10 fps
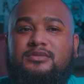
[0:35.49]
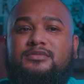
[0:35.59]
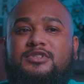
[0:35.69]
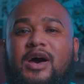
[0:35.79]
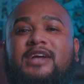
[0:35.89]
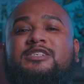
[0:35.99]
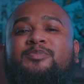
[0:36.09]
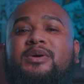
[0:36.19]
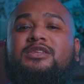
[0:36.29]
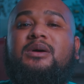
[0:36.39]
So I just
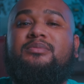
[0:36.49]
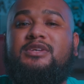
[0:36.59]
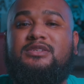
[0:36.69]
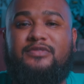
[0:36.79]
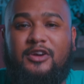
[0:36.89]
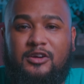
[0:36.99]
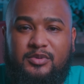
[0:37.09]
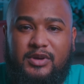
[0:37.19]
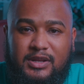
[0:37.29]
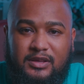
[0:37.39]
picked up these
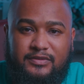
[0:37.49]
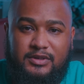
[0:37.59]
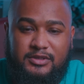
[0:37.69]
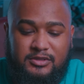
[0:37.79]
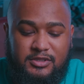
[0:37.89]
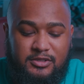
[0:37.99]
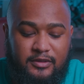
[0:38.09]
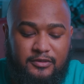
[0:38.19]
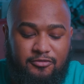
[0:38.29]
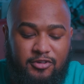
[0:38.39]
variable ND filters. These are
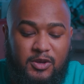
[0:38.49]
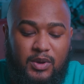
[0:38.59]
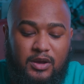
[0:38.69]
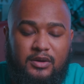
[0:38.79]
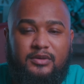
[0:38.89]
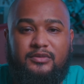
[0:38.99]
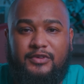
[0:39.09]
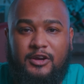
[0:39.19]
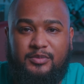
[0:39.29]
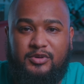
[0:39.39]
the Freewell
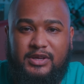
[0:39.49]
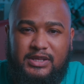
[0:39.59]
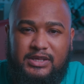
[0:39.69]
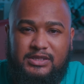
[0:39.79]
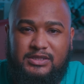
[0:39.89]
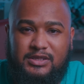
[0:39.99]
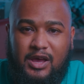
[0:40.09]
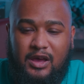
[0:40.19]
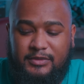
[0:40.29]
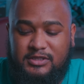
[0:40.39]
variable
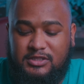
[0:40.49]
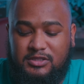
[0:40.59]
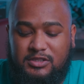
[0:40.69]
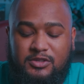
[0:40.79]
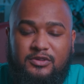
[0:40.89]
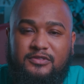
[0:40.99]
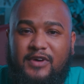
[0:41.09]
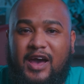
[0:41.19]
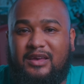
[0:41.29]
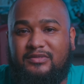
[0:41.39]
NDs. This is the 2 to
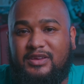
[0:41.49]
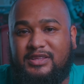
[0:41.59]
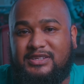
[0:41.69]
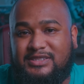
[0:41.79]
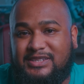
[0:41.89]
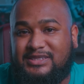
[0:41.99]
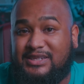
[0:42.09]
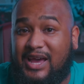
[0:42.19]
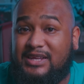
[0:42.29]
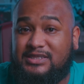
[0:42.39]
5 and the 6 to
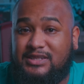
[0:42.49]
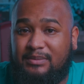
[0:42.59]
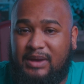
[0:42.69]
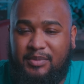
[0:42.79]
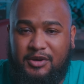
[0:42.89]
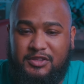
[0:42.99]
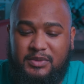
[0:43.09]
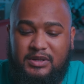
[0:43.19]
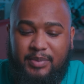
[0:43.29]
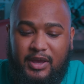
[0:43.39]
9 stop. I bought them
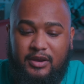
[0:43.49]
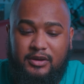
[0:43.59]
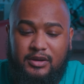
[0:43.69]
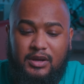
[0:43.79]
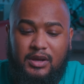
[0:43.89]
in a pair.